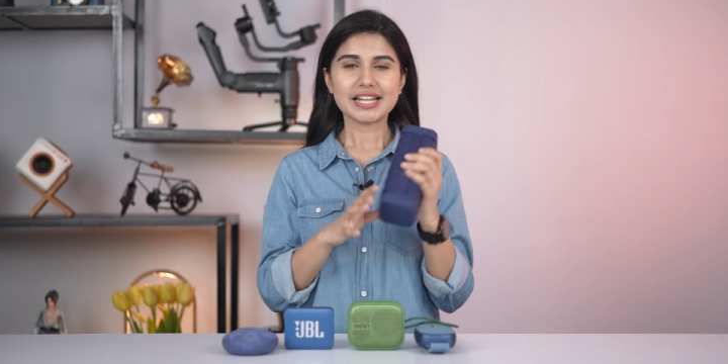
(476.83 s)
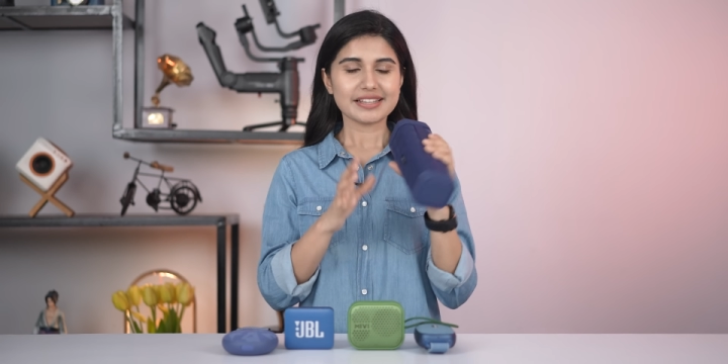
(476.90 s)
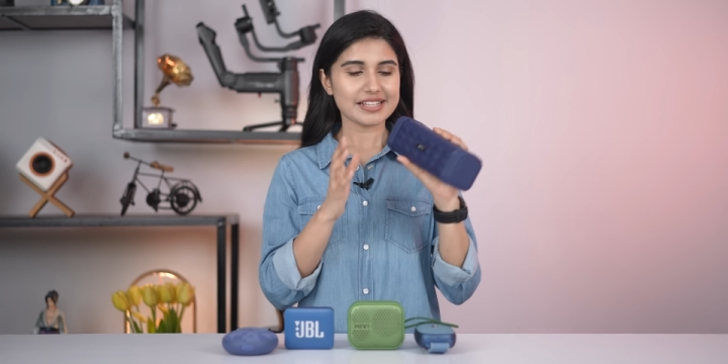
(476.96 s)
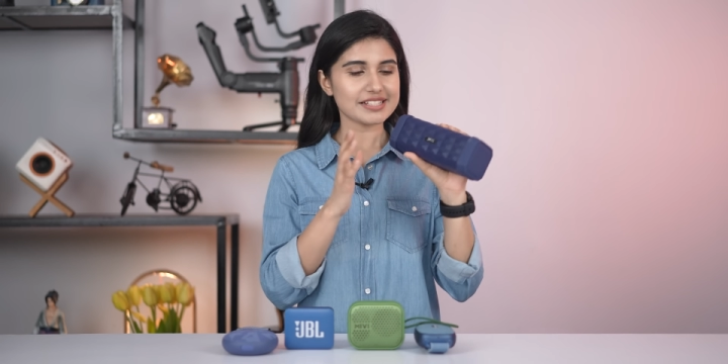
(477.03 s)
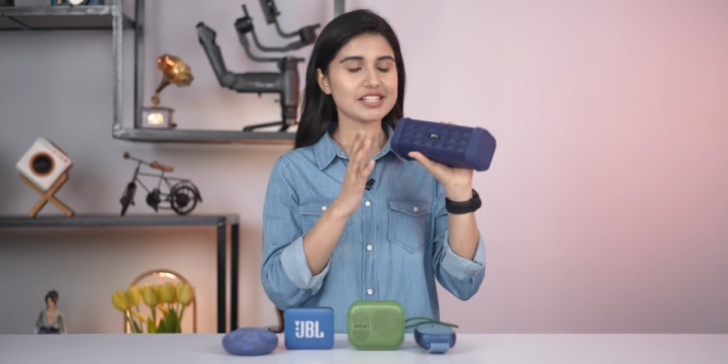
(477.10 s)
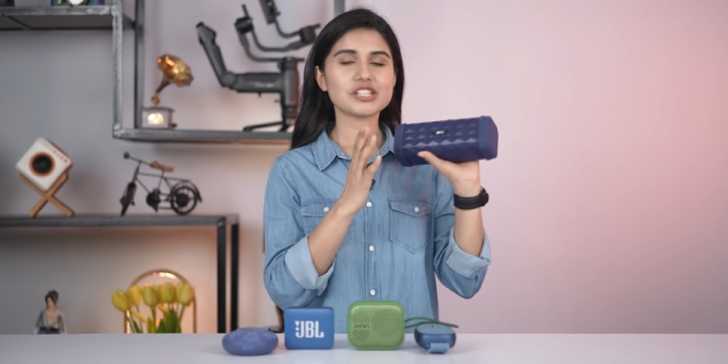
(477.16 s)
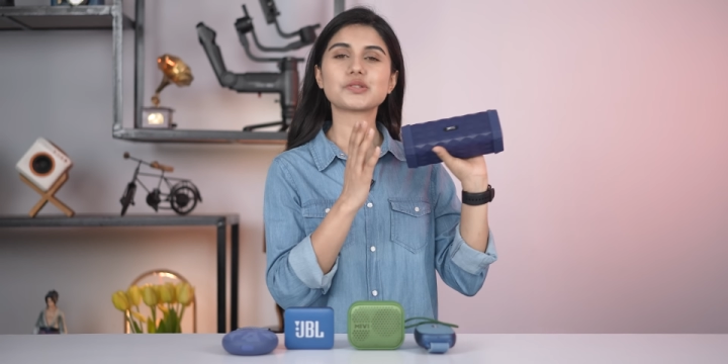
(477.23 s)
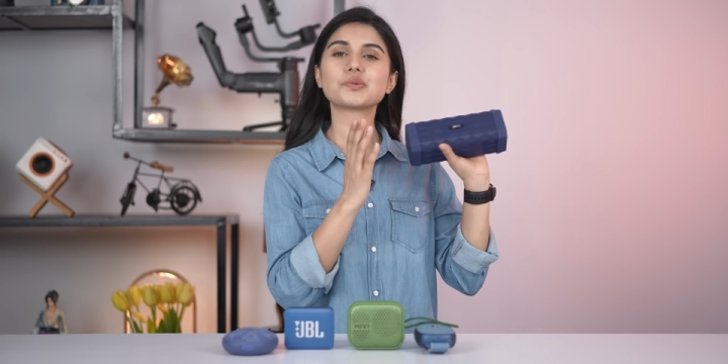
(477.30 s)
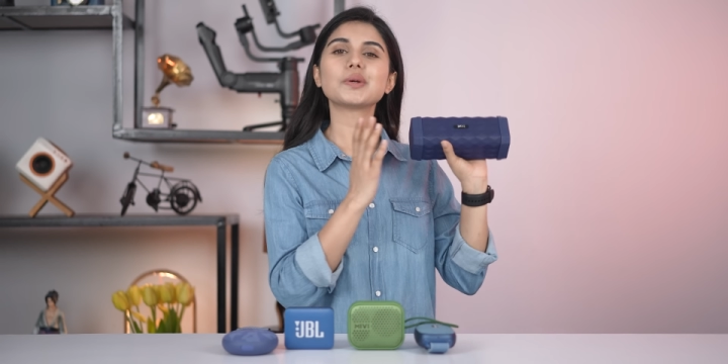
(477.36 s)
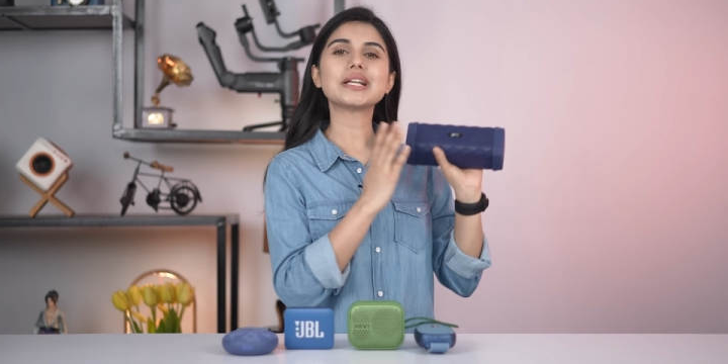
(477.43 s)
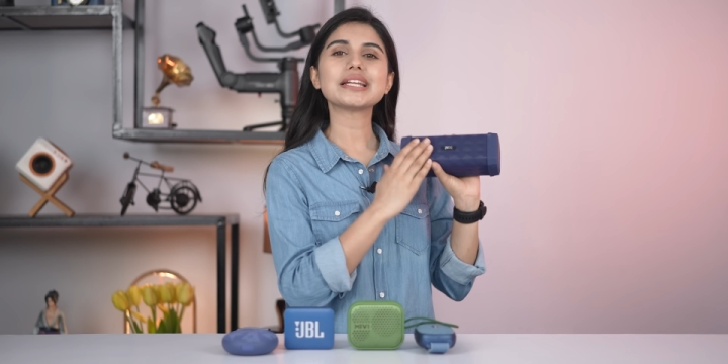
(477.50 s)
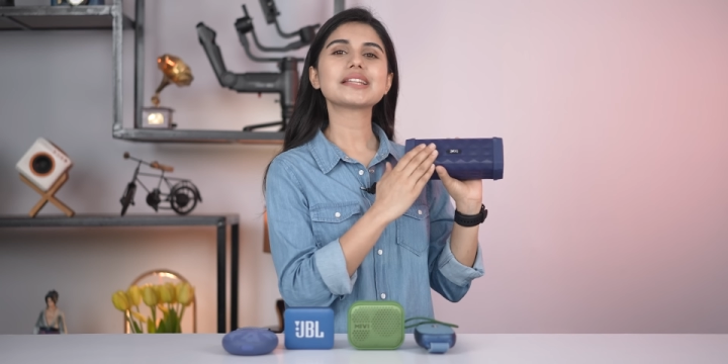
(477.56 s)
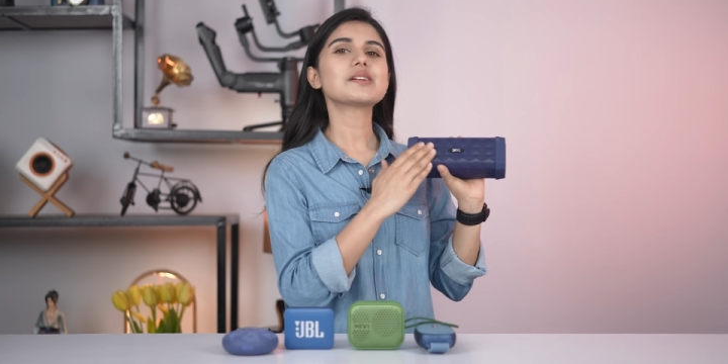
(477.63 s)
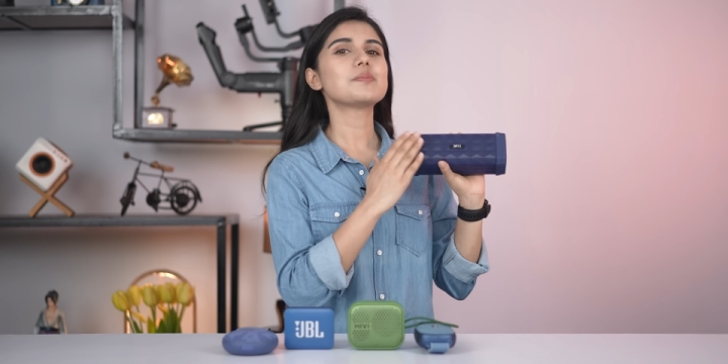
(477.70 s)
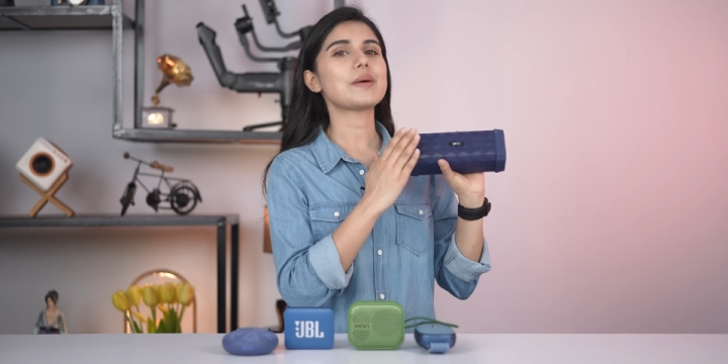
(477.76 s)
This is
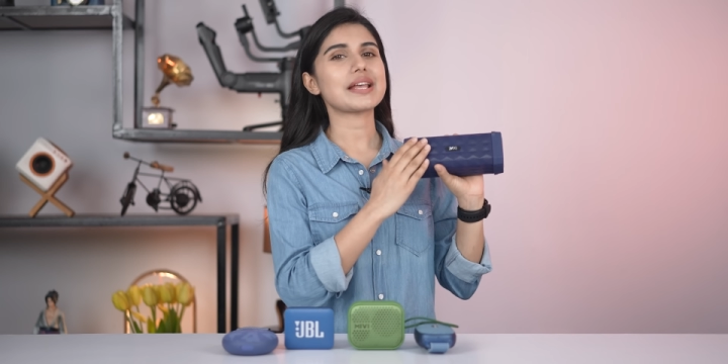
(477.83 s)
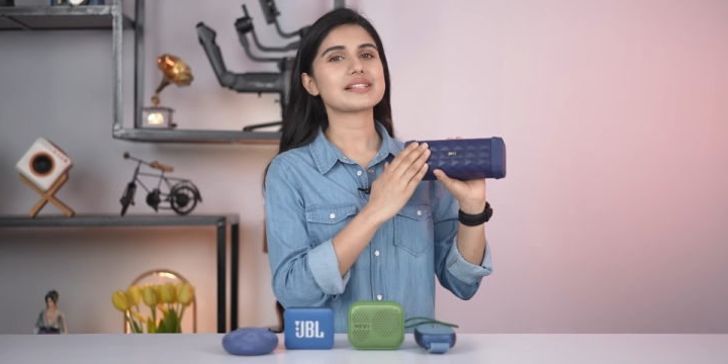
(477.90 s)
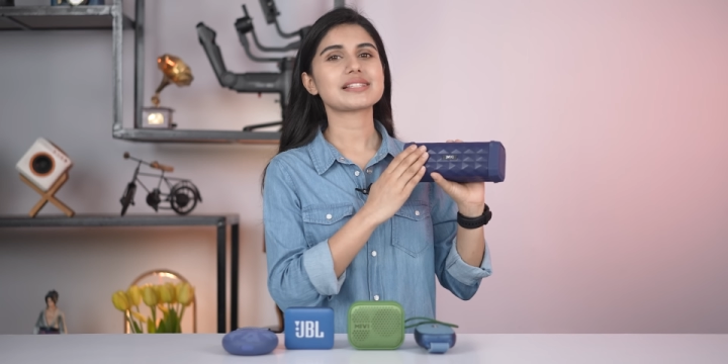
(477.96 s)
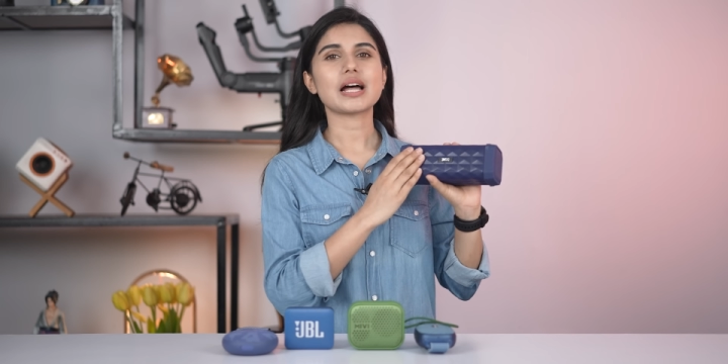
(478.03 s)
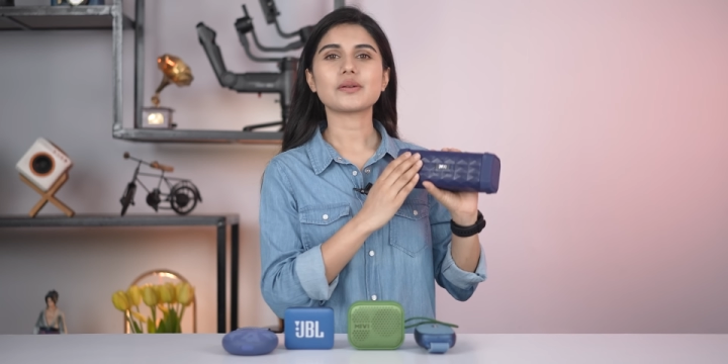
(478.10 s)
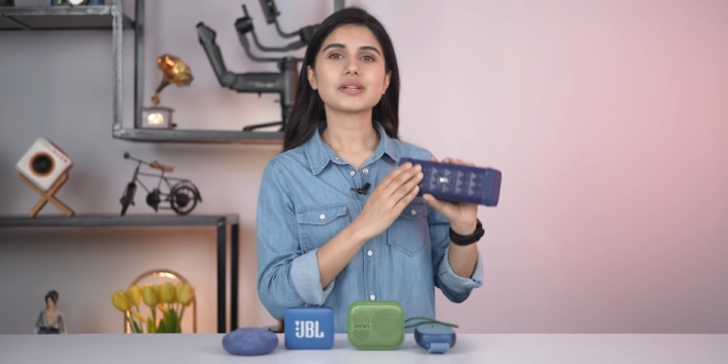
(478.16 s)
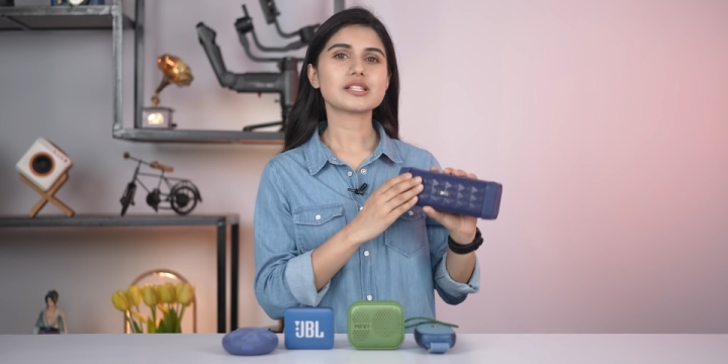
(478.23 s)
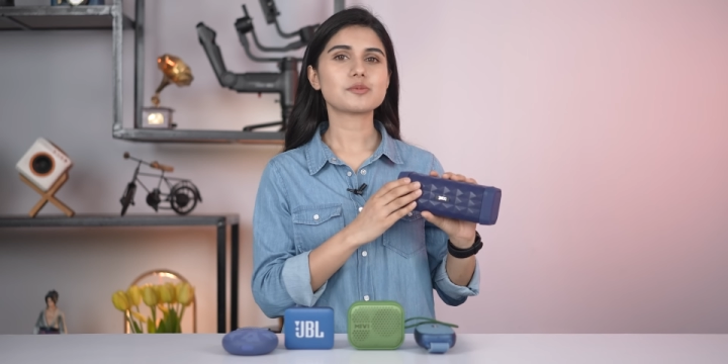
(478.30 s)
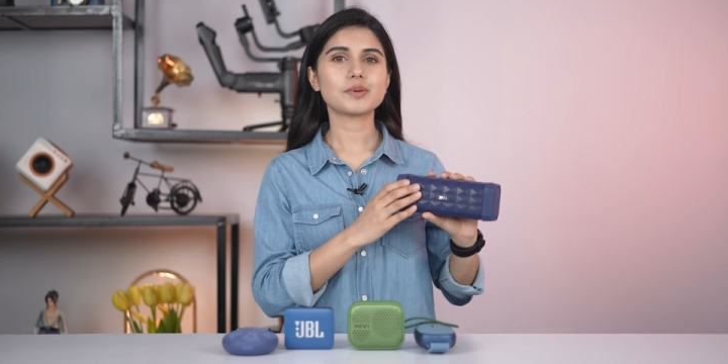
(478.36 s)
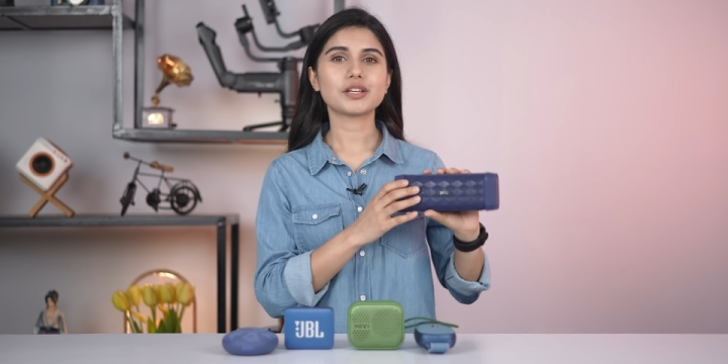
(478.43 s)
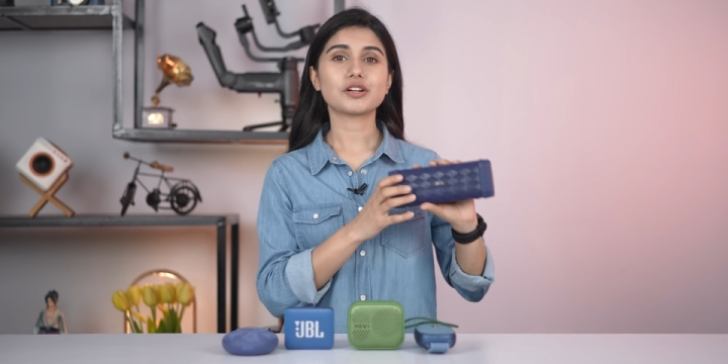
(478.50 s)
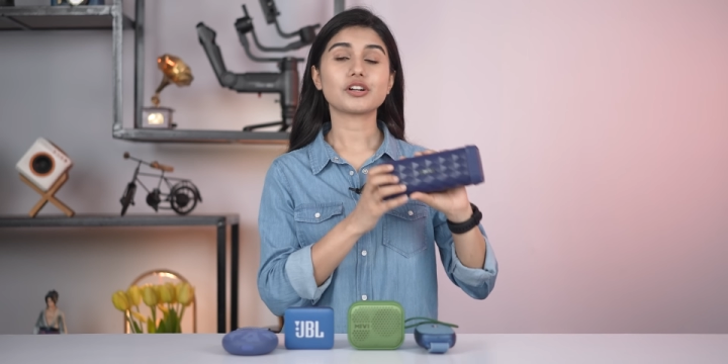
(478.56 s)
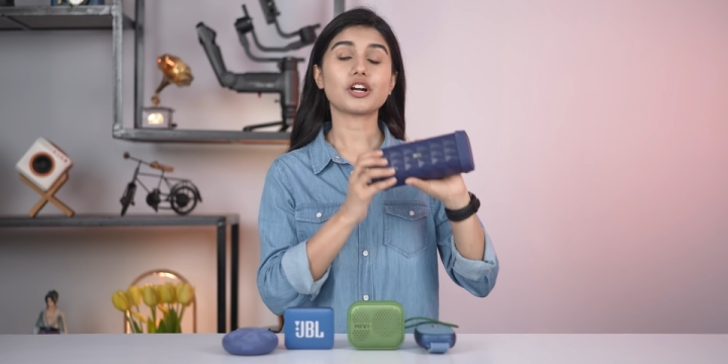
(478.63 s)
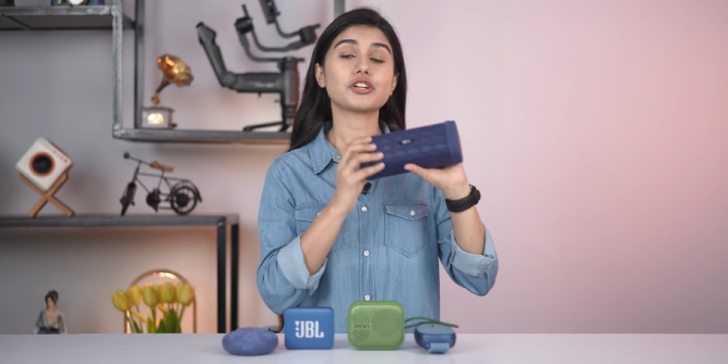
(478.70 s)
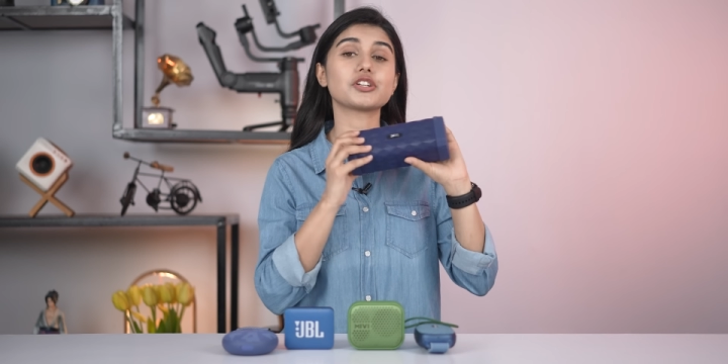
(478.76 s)
really the best sounding
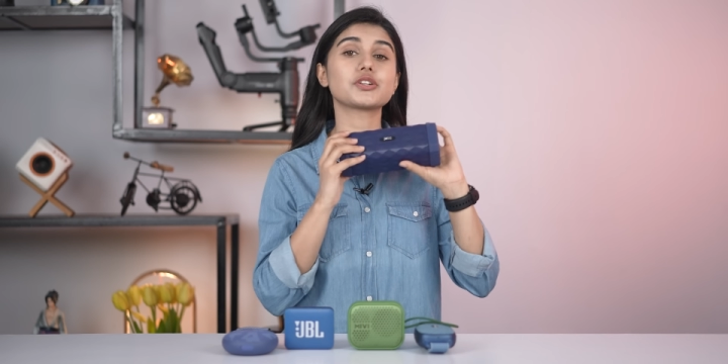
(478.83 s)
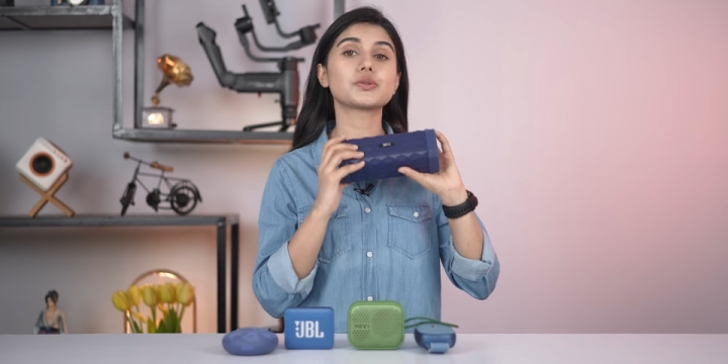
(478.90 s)
speaker under